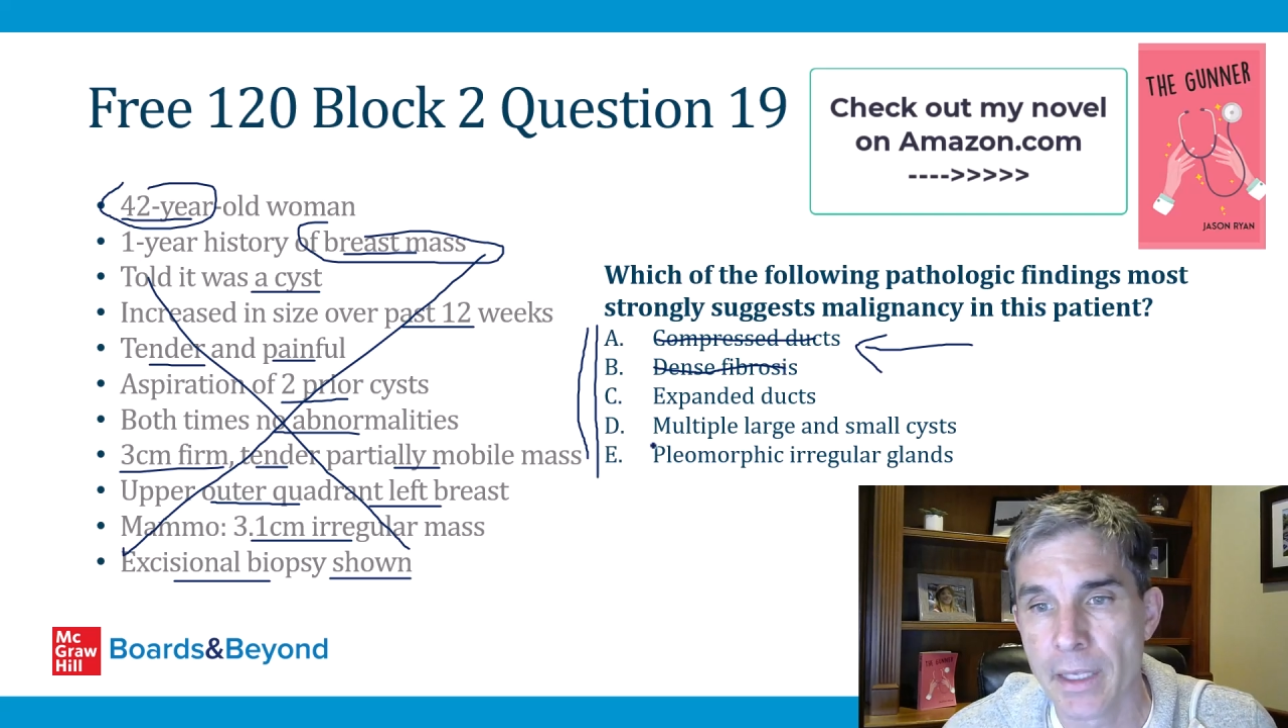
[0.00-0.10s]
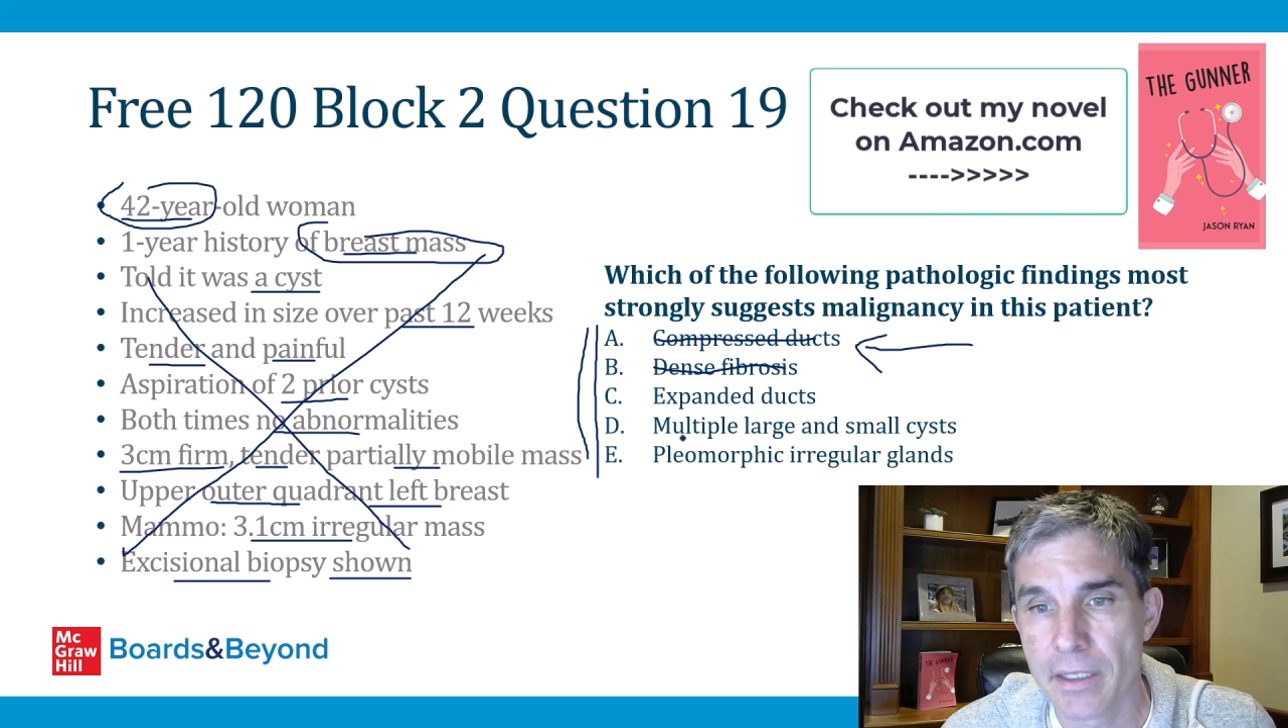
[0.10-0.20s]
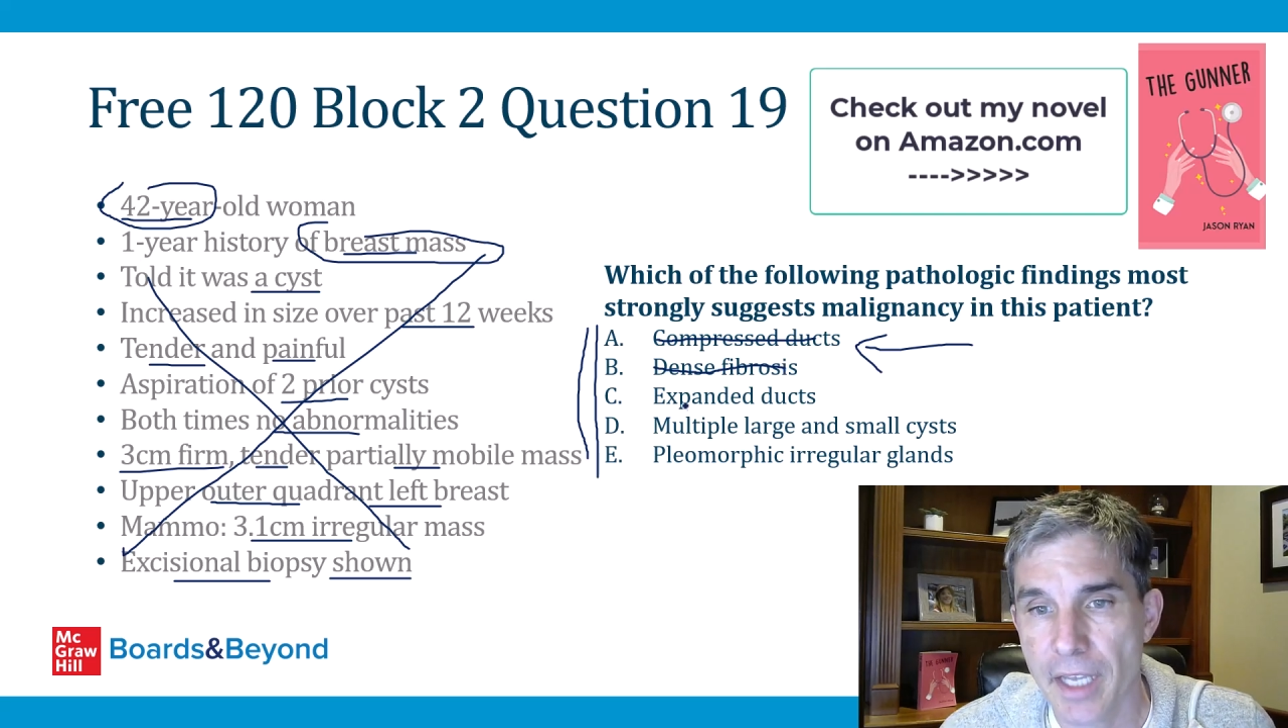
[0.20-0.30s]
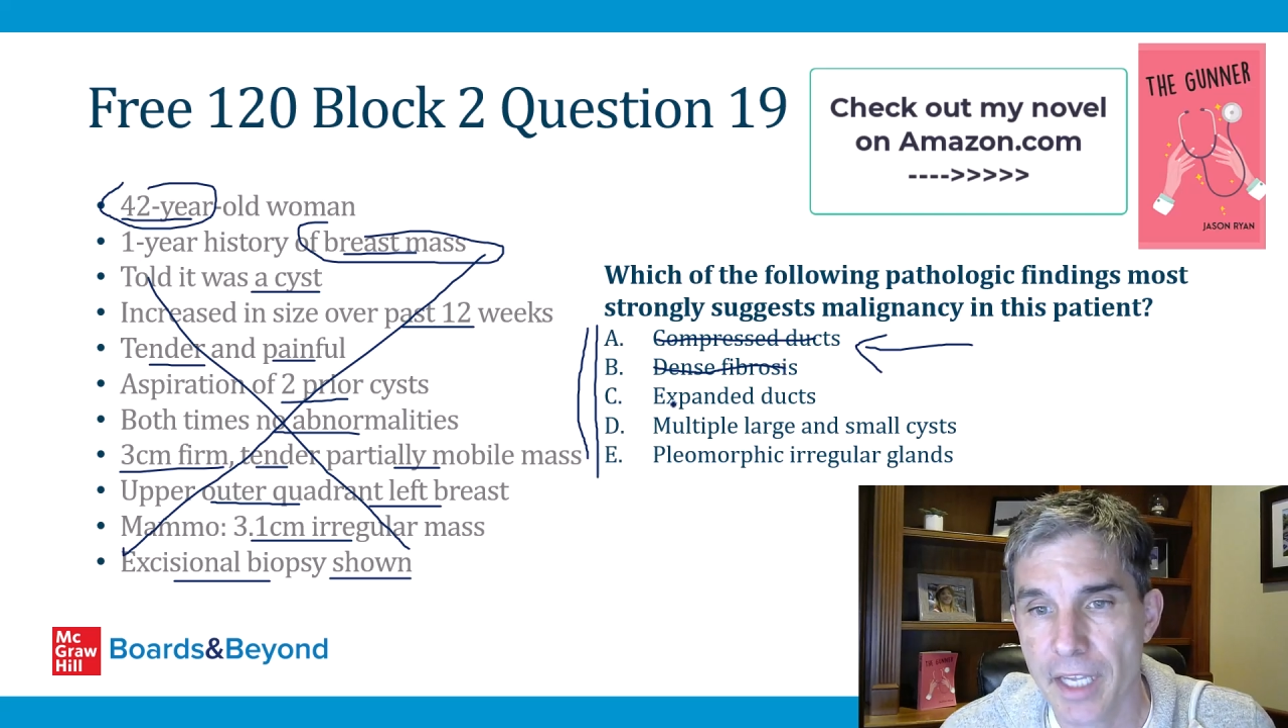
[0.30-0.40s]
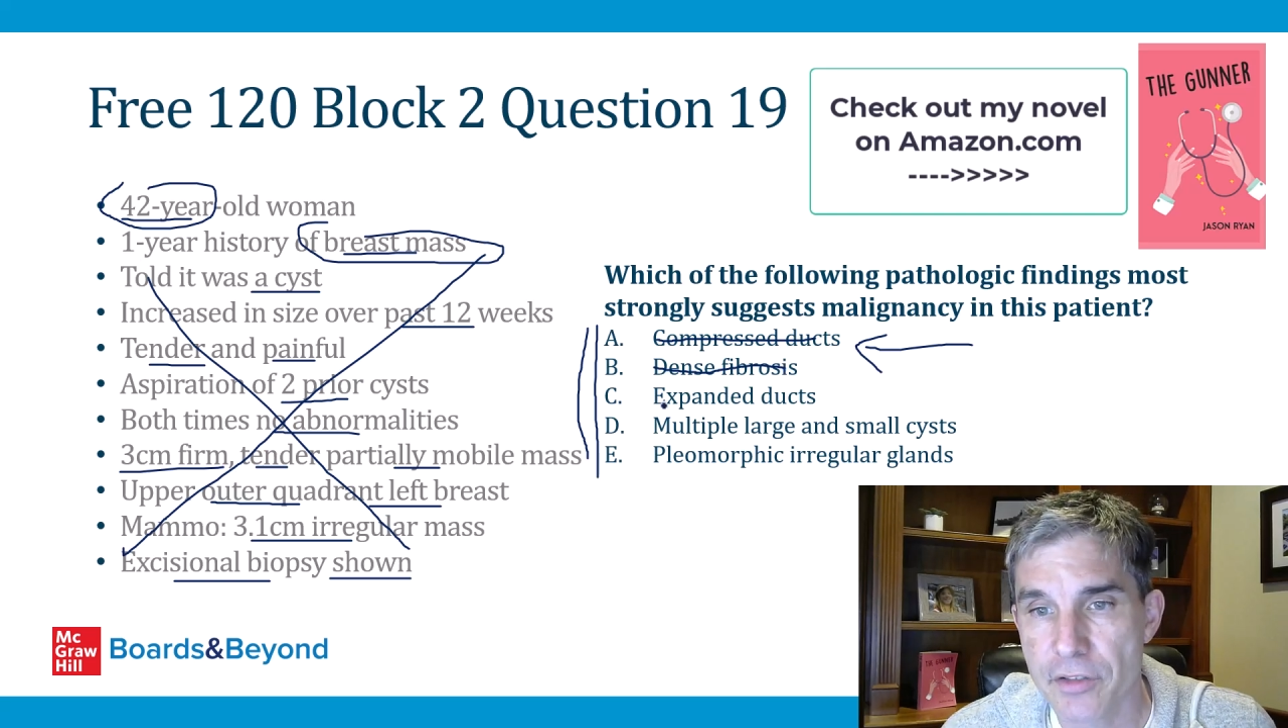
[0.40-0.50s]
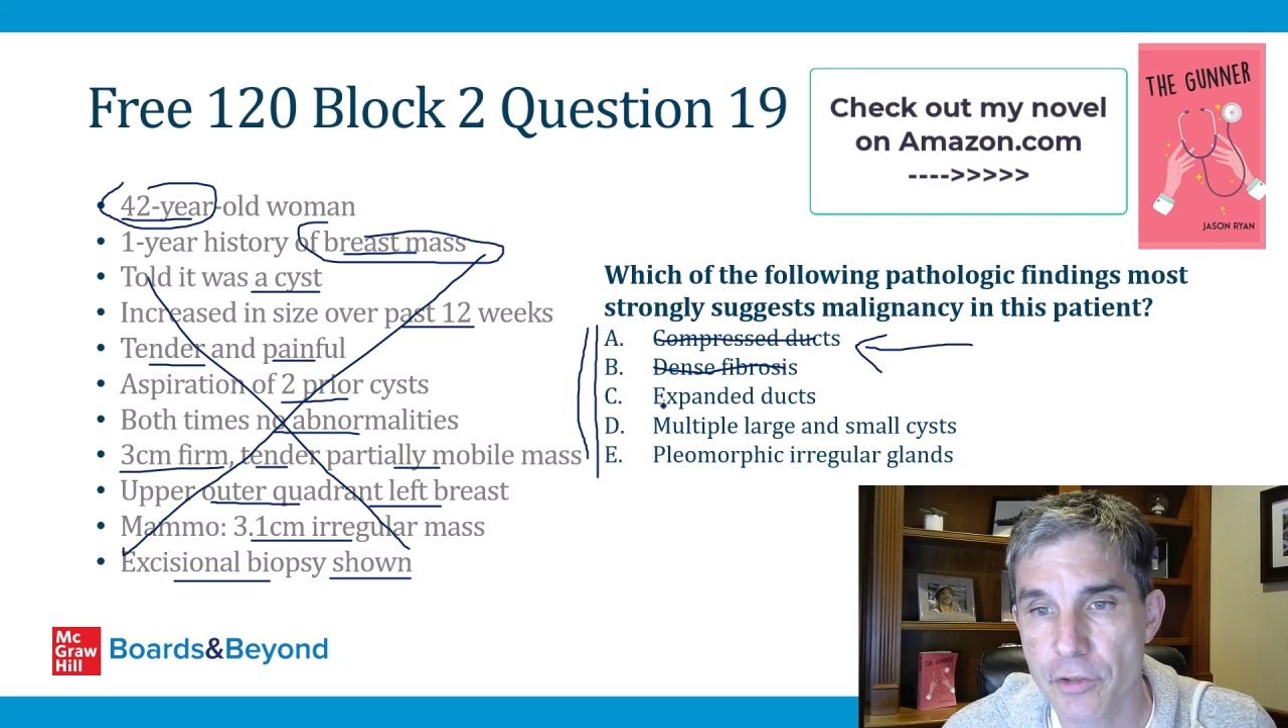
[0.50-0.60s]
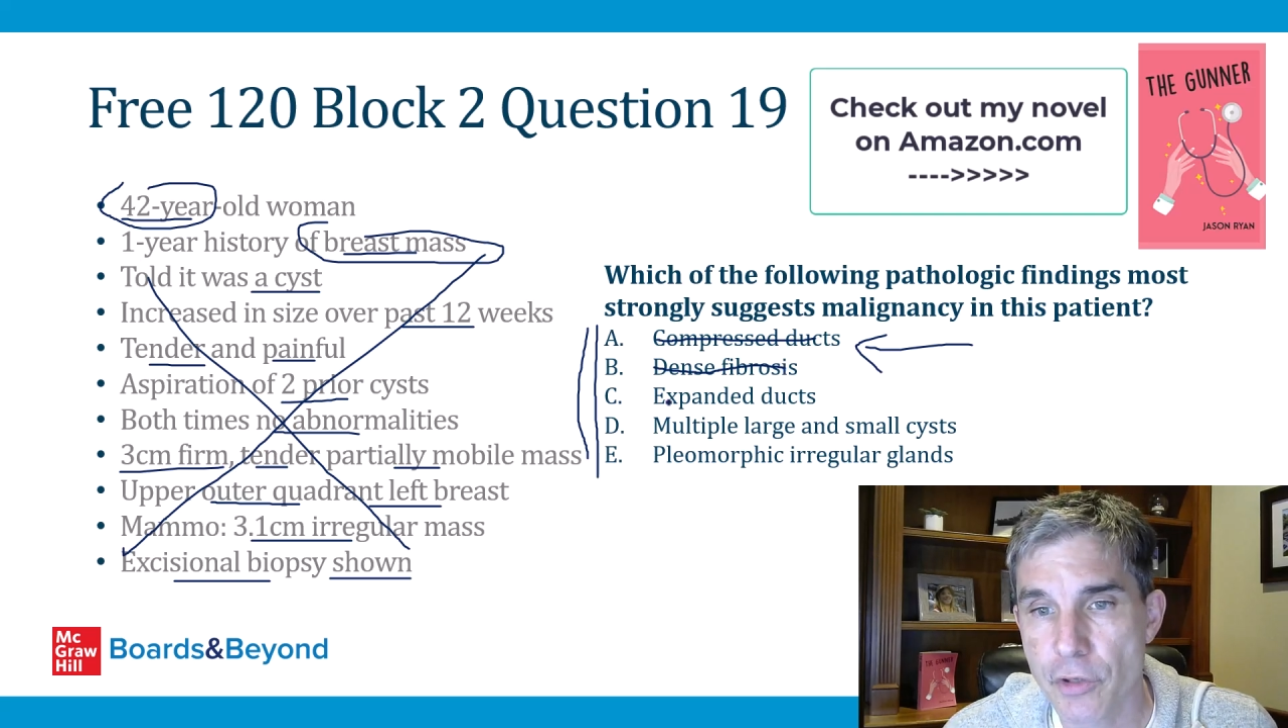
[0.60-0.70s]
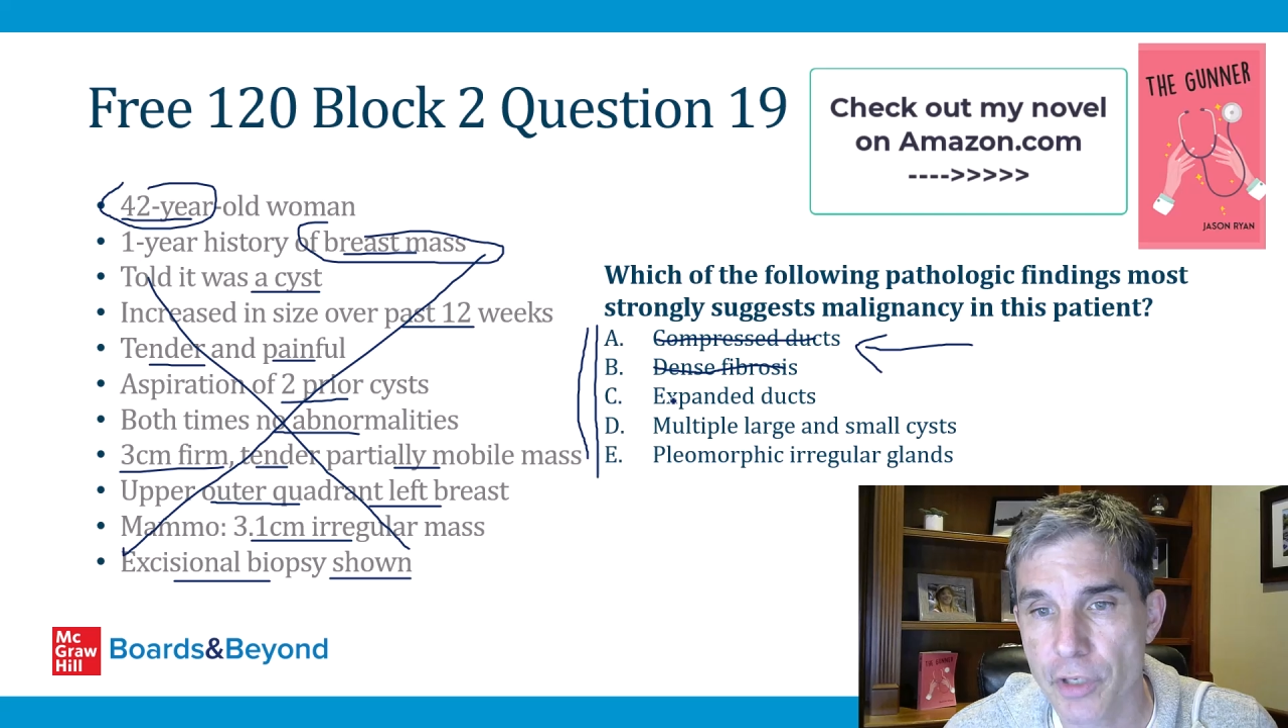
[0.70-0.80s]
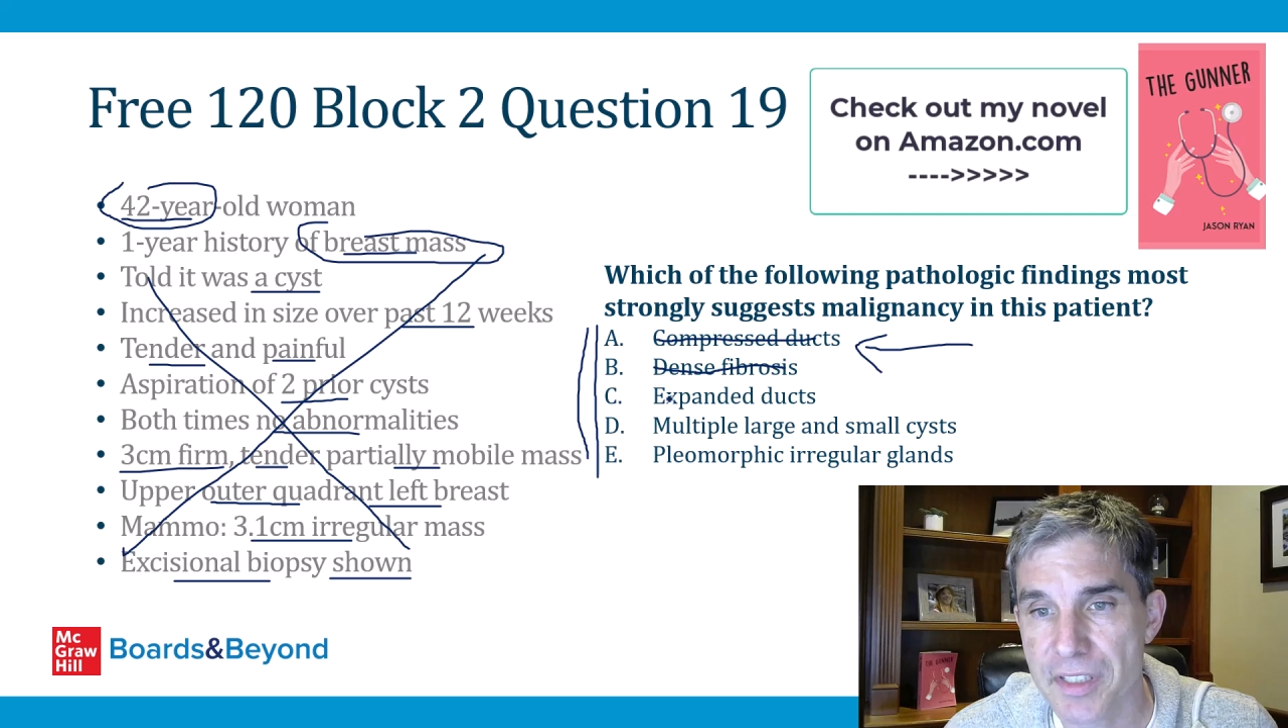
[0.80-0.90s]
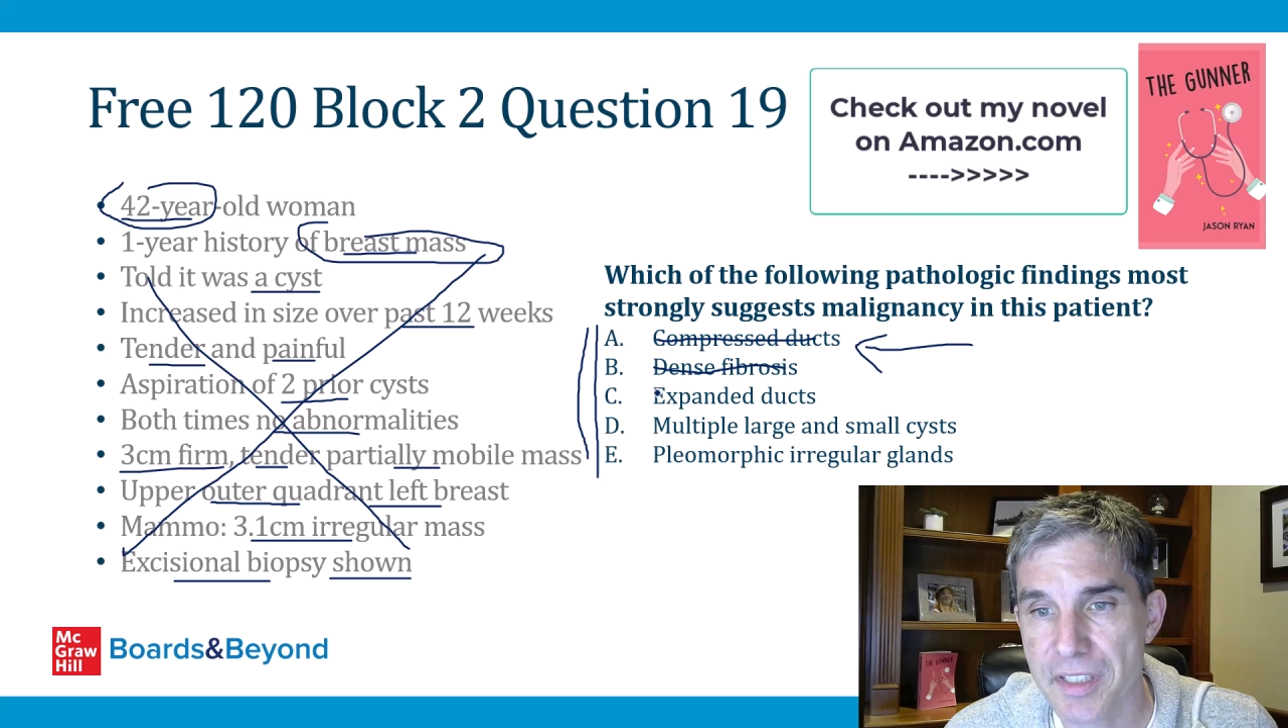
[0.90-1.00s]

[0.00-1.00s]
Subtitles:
Answer choice